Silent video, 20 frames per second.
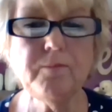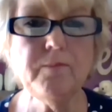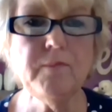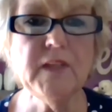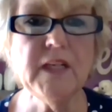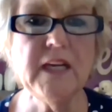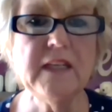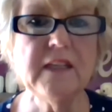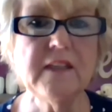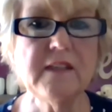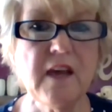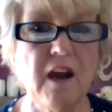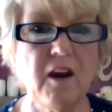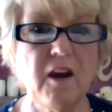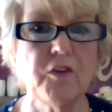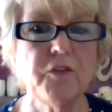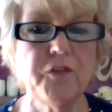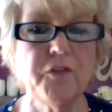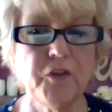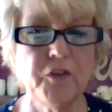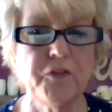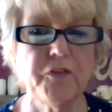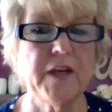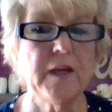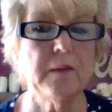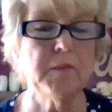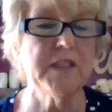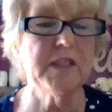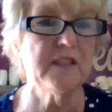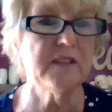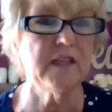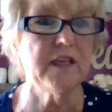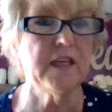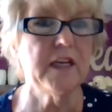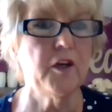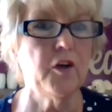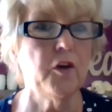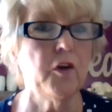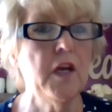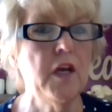And it's hard for families to
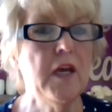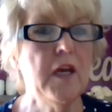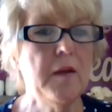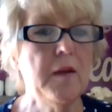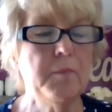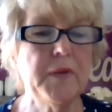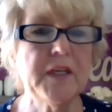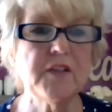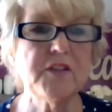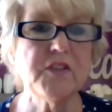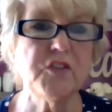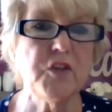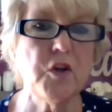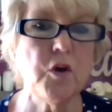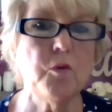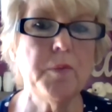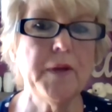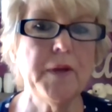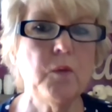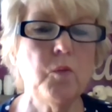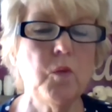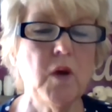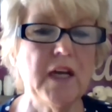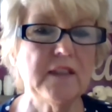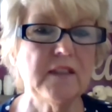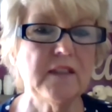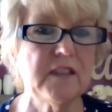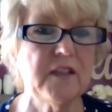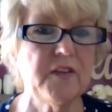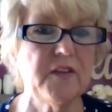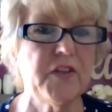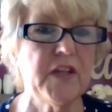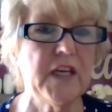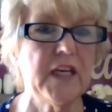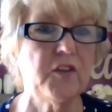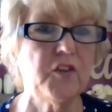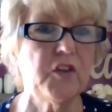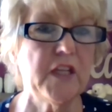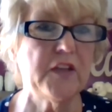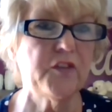hear because nobody wants to
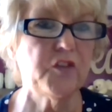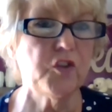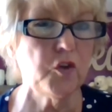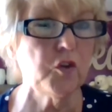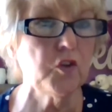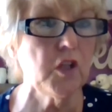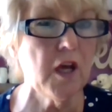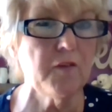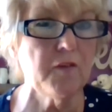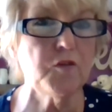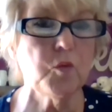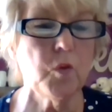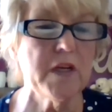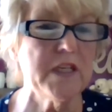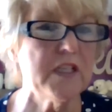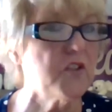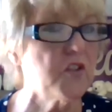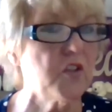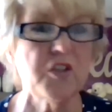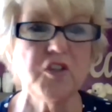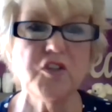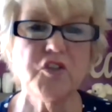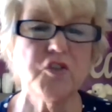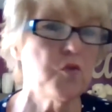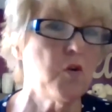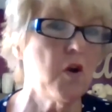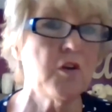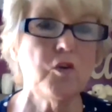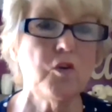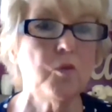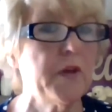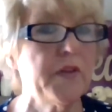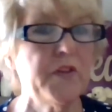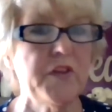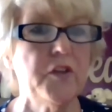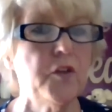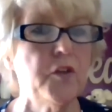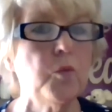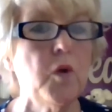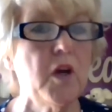think that their loved one is going to struggle with
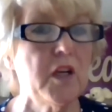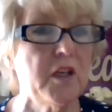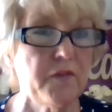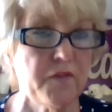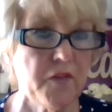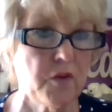either one of